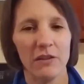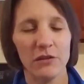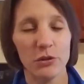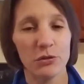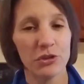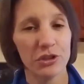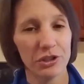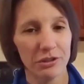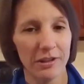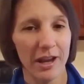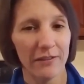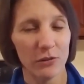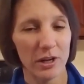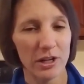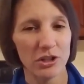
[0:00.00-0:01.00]
If you still
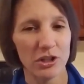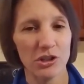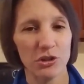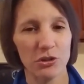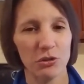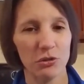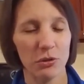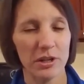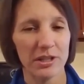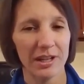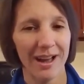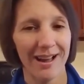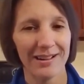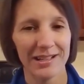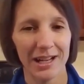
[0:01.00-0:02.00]
have questions, you can always
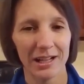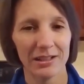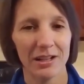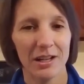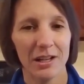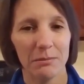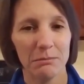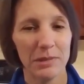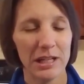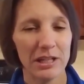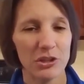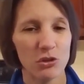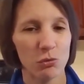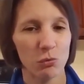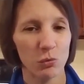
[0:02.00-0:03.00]
contact
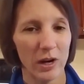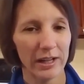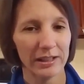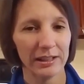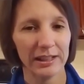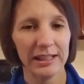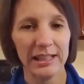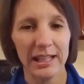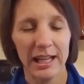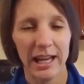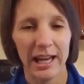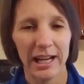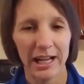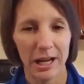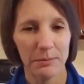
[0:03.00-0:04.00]
me
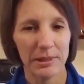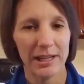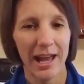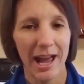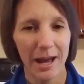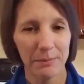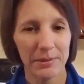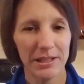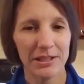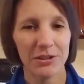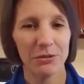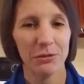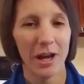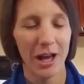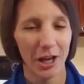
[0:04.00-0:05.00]
directly, and I'd be happy
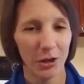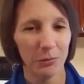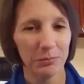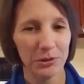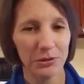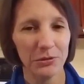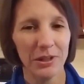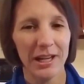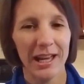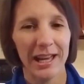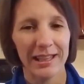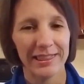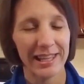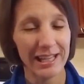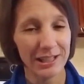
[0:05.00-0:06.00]
to help you.
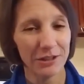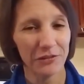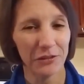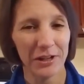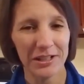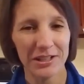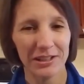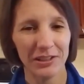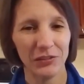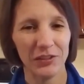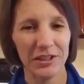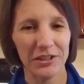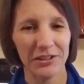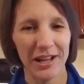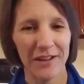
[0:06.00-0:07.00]
Thank you for watching this
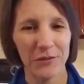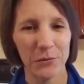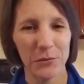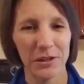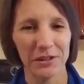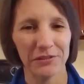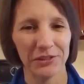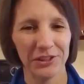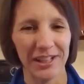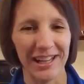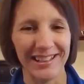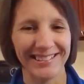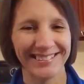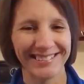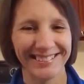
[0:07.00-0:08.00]
video, and have a wonderful
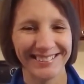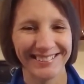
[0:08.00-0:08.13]
day.